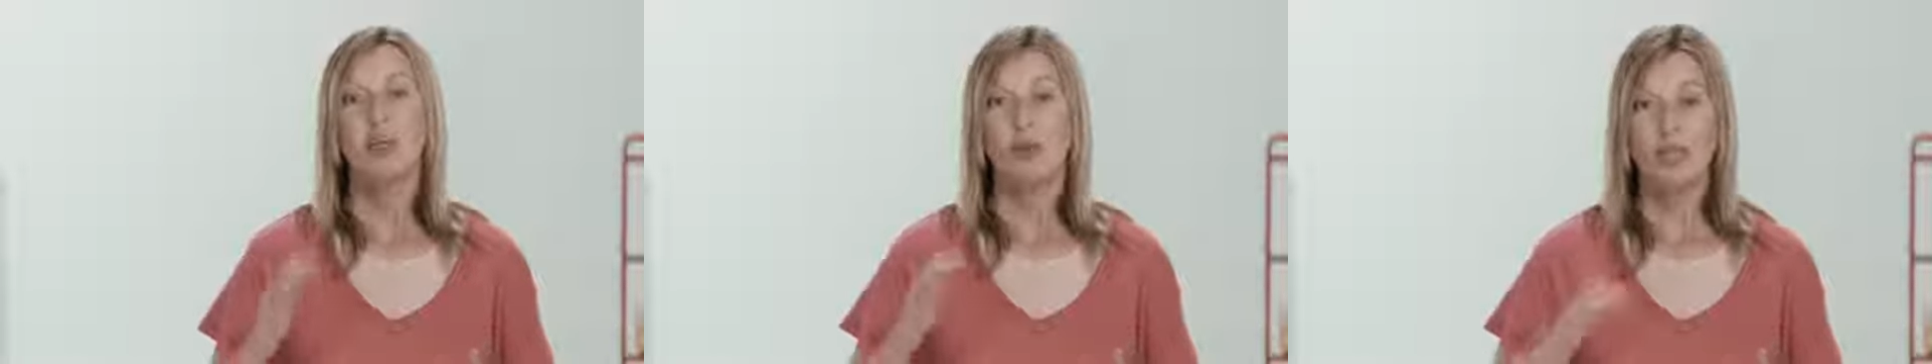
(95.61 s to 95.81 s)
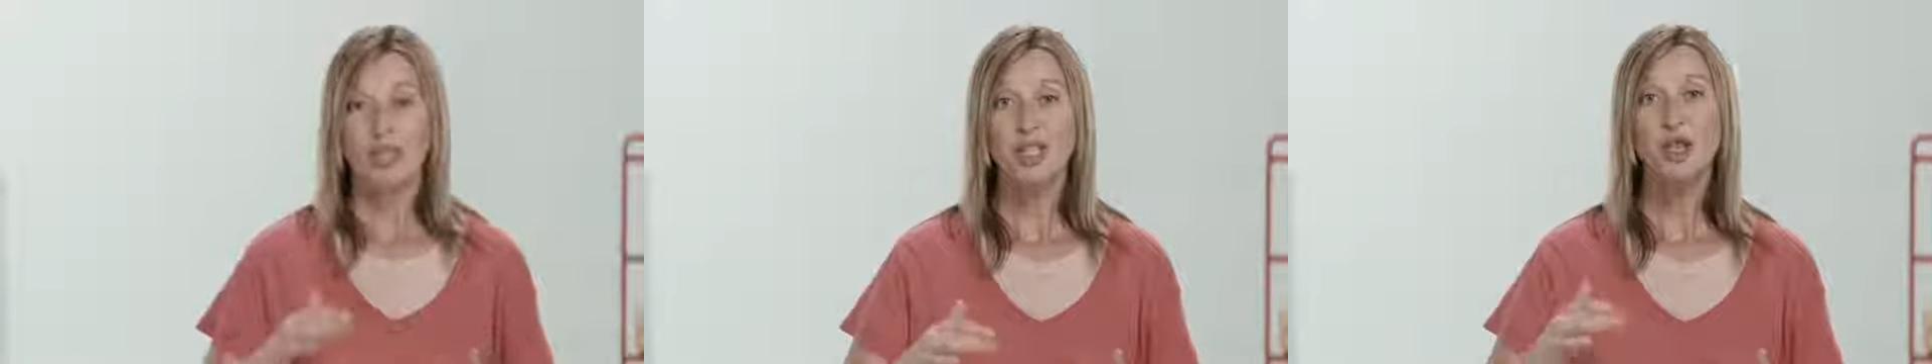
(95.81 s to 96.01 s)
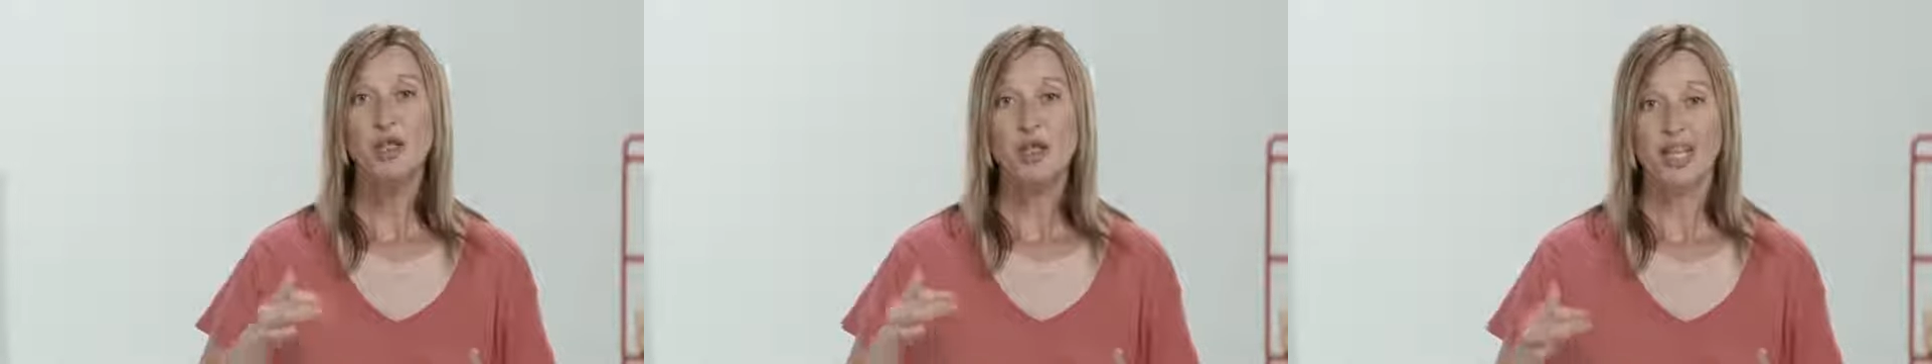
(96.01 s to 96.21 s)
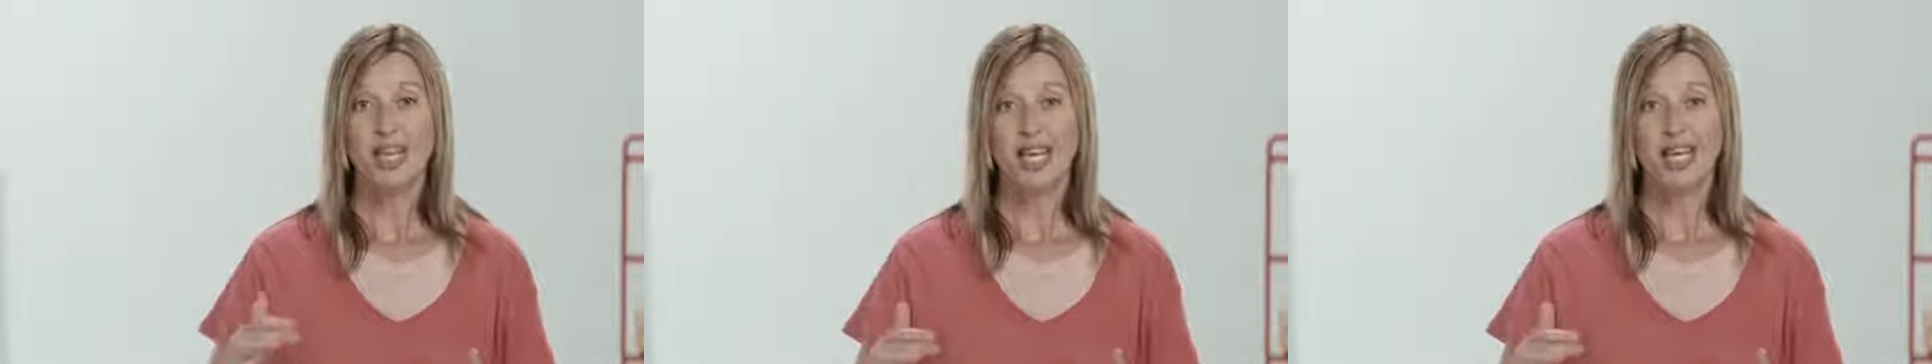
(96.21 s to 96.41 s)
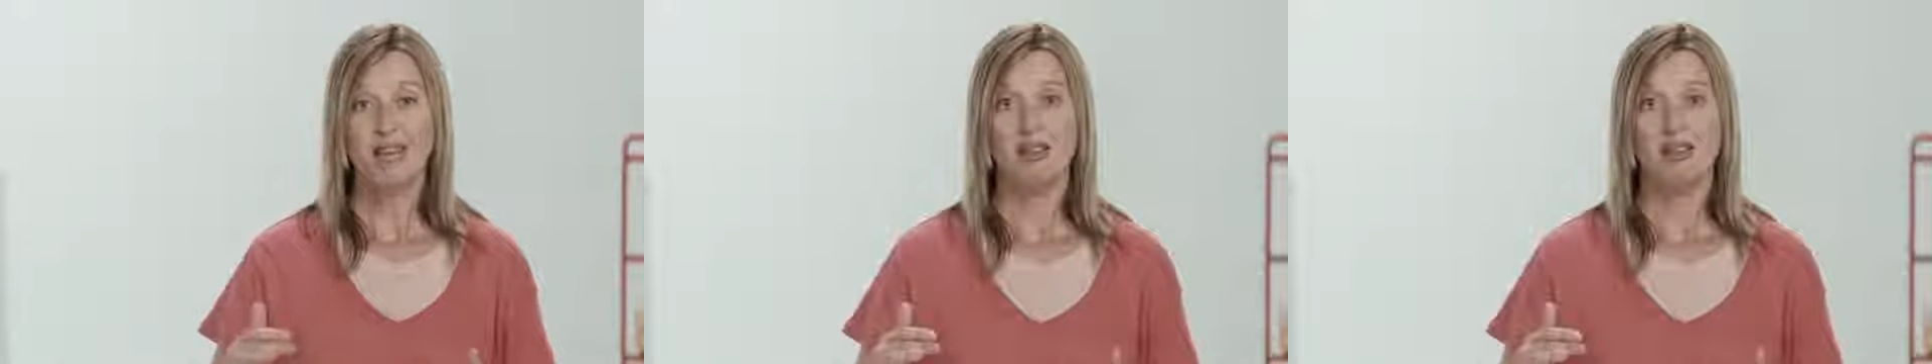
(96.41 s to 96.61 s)
When you log
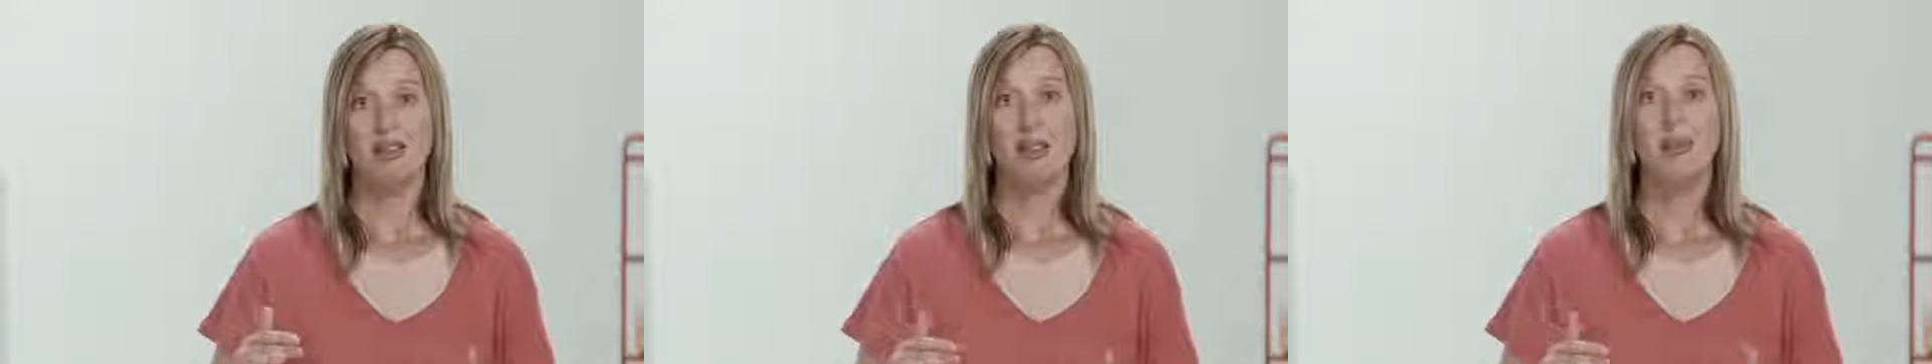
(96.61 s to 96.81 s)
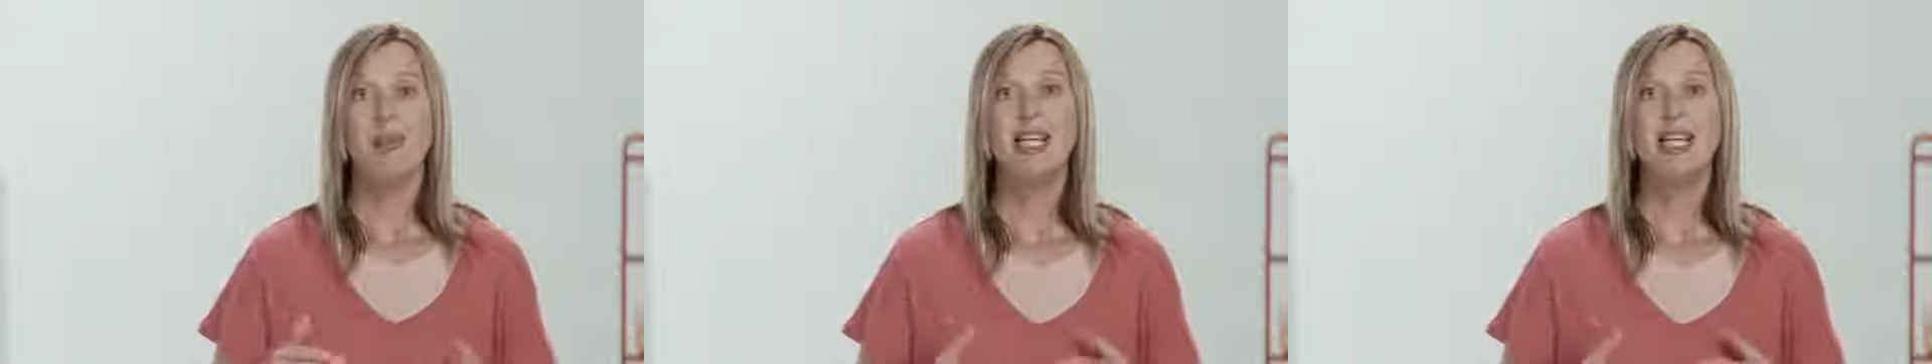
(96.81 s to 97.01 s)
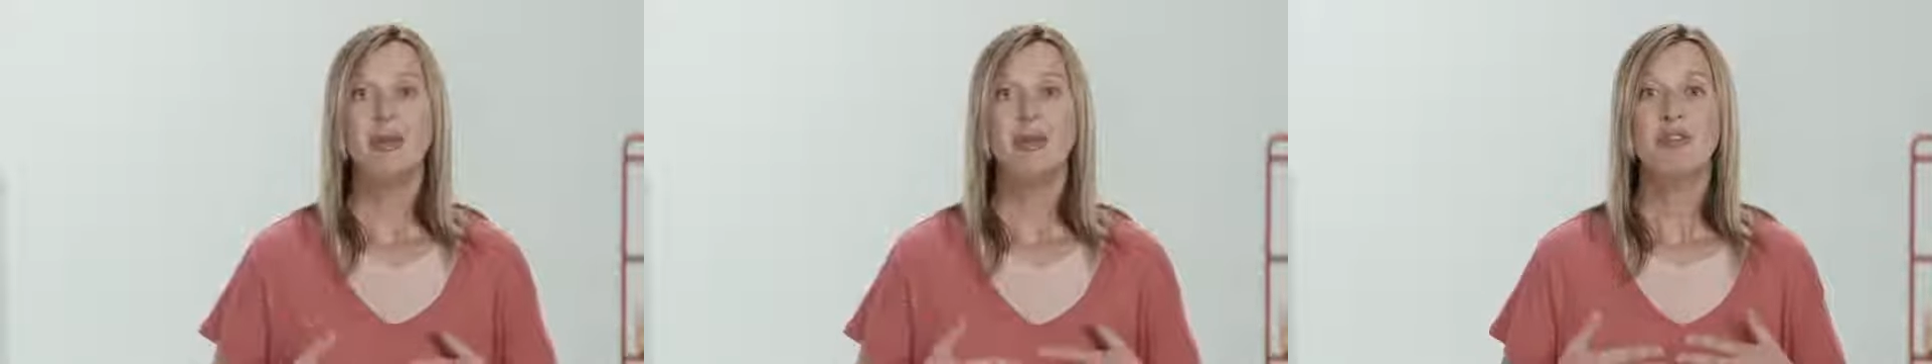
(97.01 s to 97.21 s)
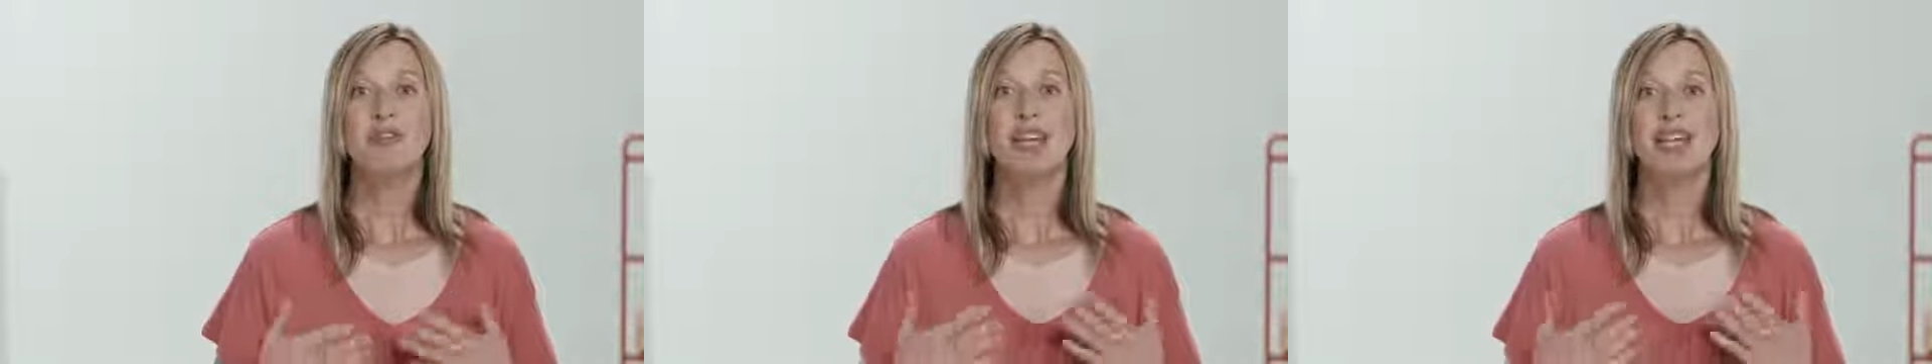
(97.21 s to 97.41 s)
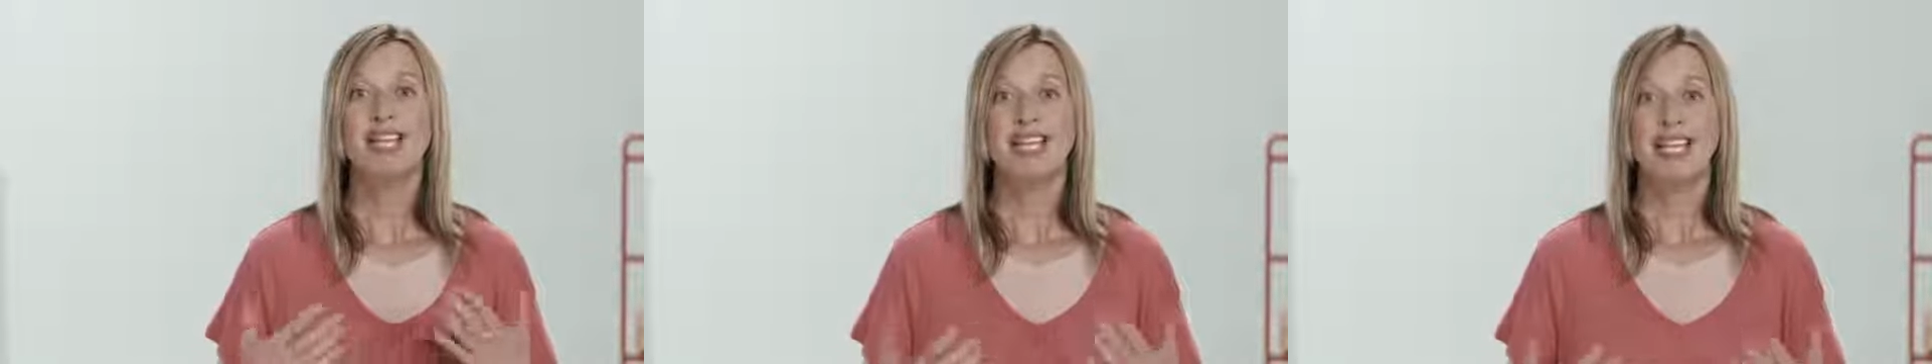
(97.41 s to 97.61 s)
in, many
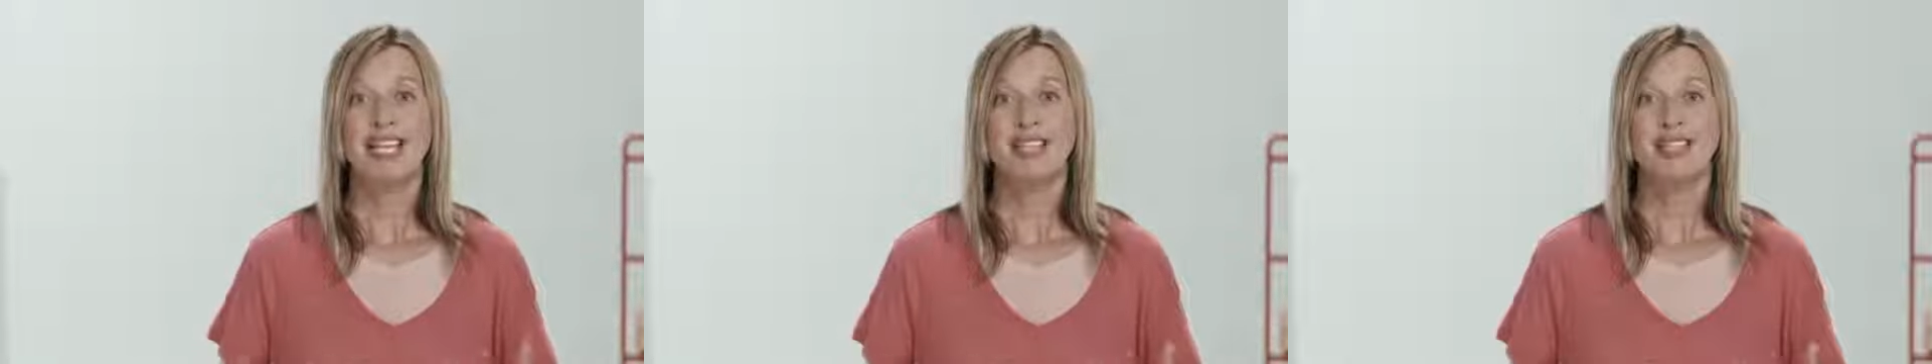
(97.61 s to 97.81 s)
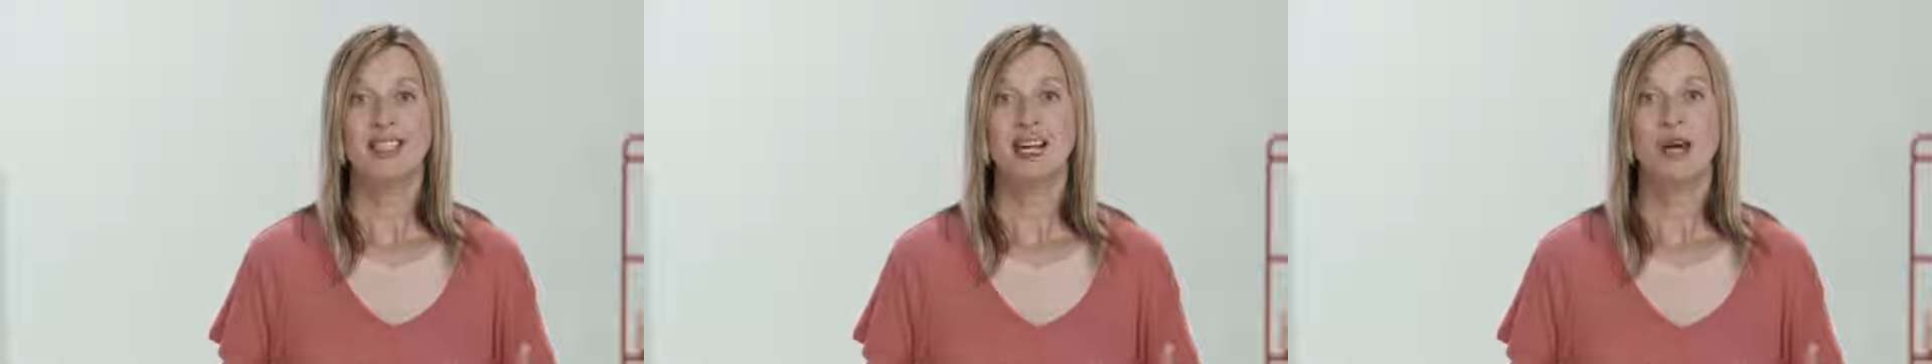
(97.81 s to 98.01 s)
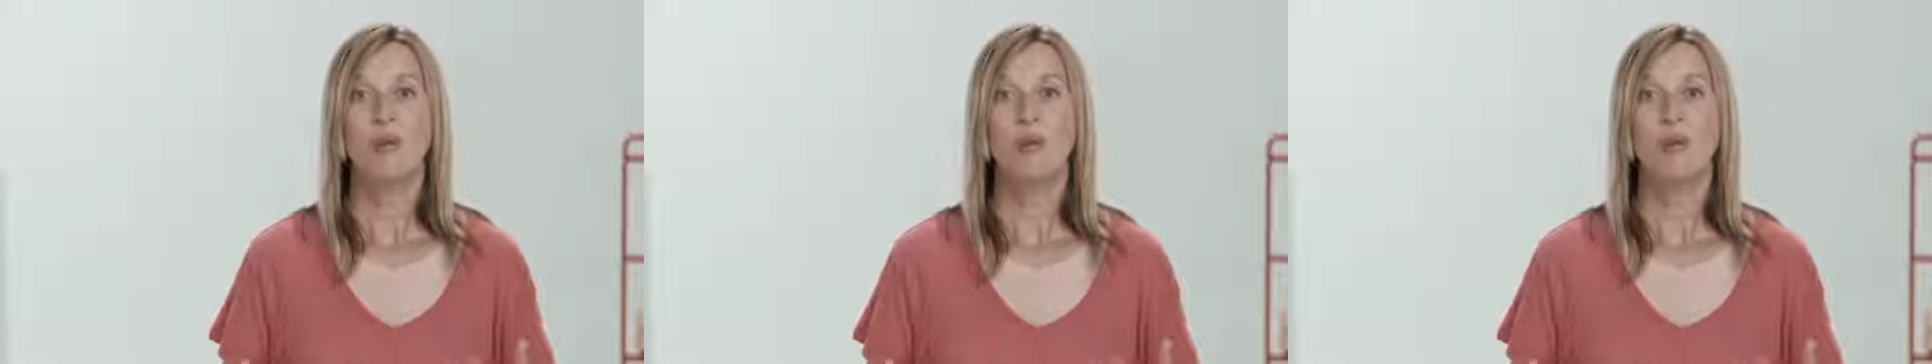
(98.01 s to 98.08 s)
provide data